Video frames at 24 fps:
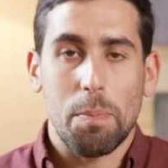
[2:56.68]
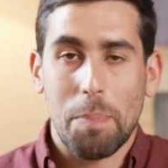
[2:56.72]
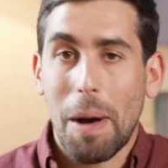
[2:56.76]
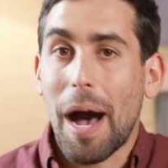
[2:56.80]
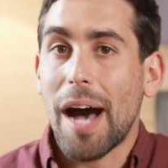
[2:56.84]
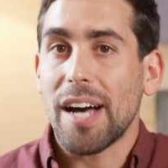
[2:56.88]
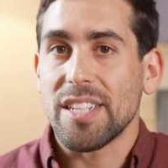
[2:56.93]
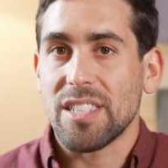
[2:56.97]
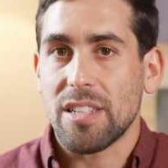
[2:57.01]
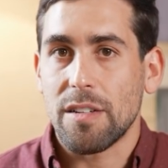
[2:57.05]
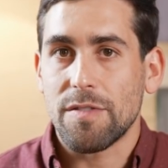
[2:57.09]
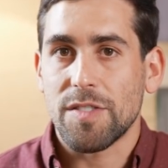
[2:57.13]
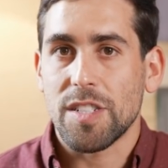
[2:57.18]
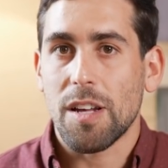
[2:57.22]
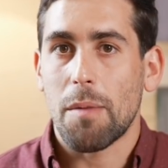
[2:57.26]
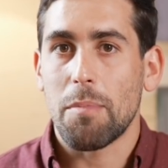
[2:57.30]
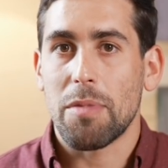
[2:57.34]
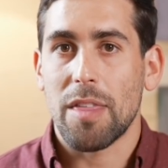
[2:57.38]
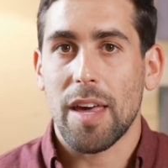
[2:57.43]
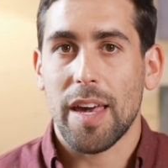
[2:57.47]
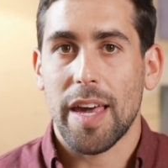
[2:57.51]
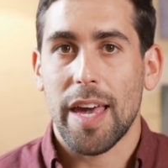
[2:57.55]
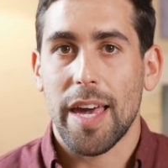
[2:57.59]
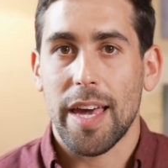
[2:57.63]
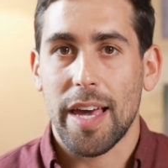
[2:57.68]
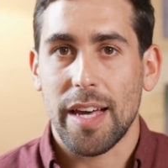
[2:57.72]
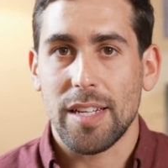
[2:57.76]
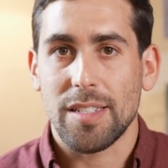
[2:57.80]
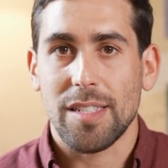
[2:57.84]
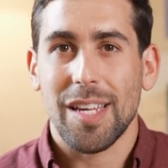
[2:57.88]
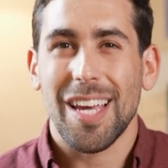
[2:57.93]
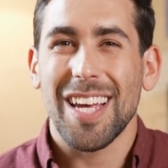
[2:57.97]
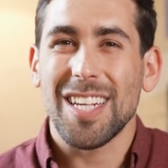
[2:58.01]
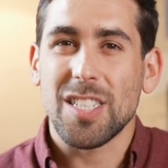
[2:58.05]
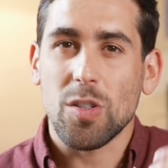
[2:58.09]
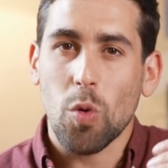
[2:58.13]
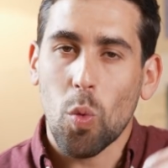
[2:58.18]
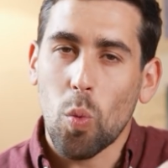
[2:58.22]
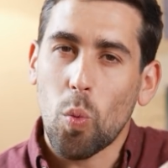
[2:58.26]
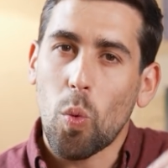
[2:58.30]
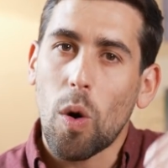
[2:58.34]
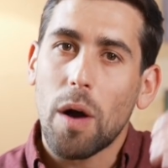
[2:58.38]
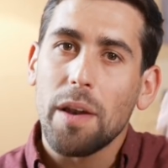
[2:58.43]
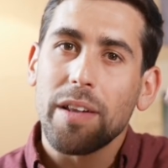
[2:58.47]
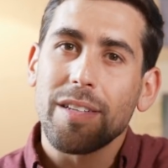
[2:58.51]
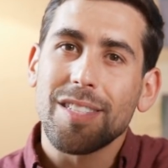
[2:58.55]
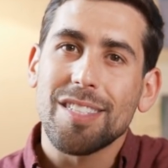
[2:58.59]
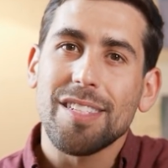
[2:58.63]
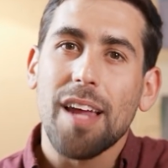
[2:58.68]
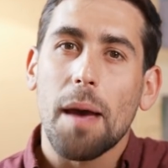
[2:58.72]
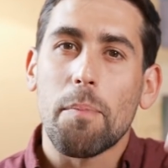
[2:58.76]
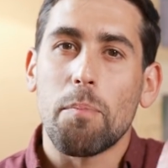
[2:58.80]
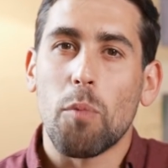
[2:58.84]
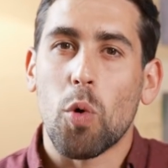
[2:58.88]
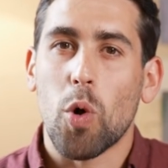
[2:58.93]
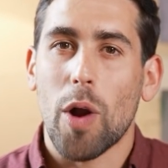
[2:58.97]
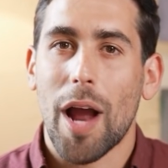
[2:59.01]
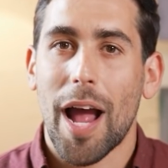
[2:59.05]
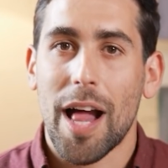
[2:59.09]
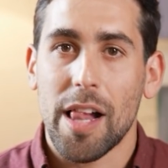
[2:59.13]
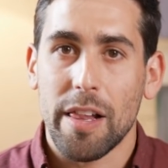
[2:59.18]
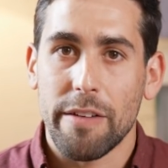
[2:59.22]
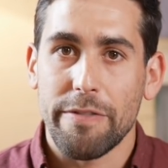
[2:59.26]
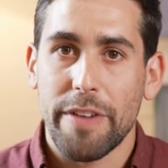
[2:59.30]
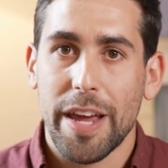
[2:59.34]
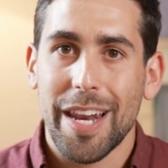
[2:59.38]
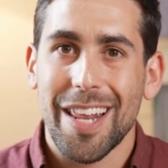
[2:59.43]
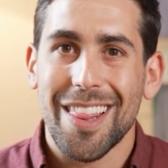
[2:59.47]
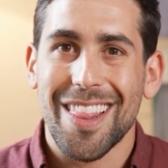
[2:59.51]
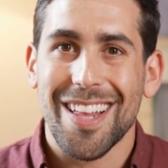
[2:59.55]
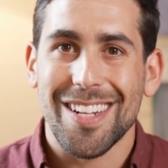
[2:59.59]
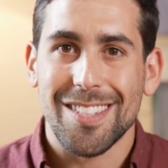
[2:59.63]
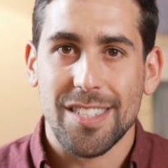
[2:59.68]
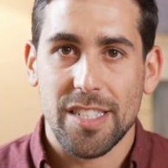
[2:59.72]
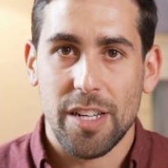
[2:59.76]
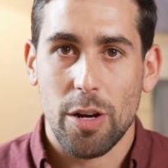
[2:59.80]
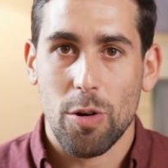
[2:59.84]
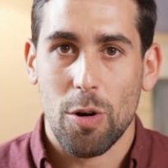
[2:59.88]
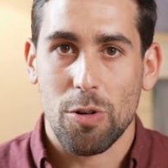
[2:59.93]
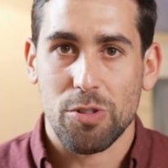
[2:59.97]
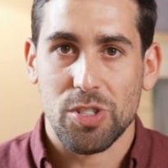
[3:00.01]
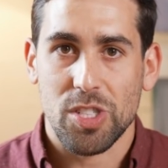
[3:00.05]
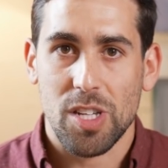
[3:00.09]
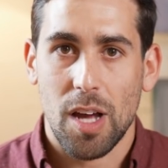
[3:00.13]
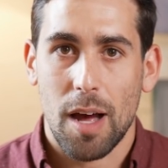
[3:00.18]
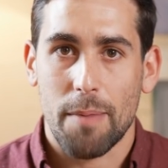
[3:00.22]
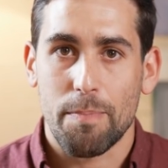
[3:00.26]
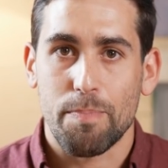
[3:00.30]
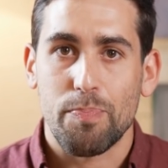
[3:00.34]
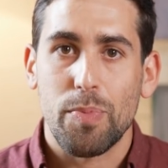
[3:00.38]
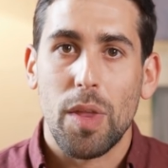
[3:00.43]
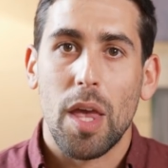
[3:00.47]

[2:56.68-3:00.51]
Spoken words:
positive sum thinking is. It's a one step more elevated than zero sum.